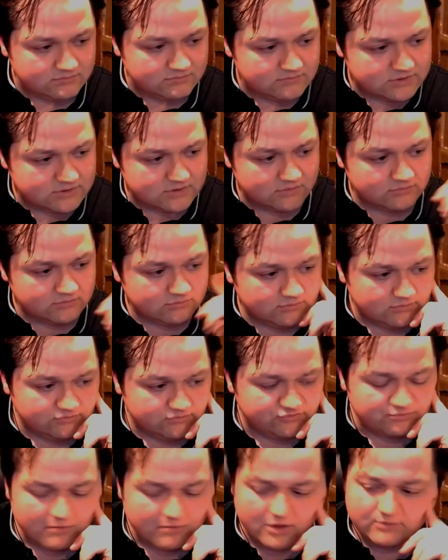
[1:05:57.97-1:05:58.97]
little
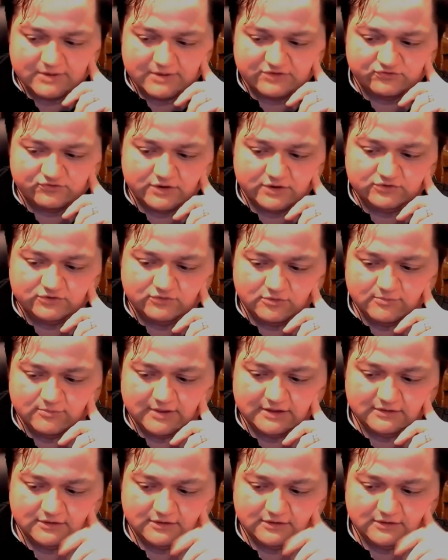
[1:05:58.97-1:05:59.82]
small restaurant doing my